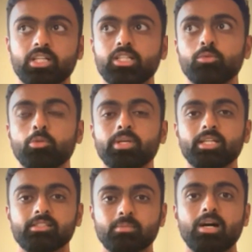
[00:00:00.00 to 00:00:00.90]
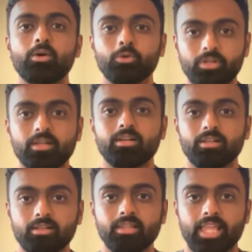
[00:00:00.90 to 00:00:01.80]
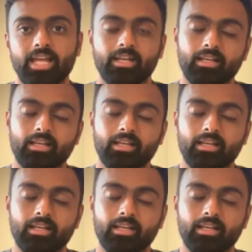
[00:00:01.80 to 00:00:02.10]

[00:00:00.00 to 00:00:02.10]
at the moment, it's about uh, that.